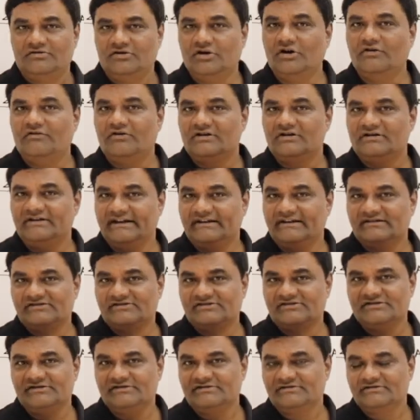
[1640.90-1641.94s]
Now our
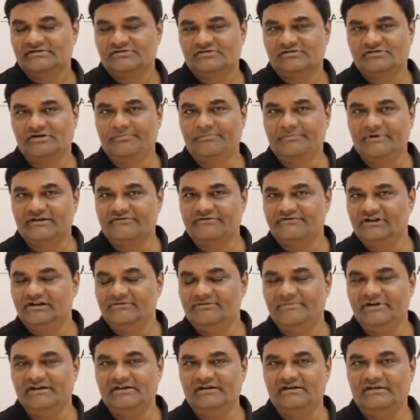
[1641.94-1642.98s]
next topic will
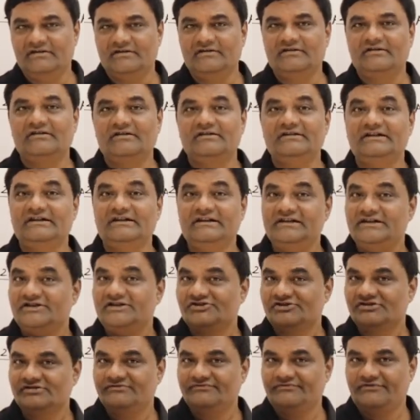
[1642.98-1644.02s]
be
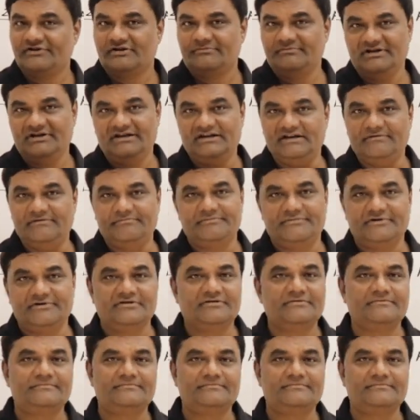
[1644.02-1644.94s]
deletion from heap.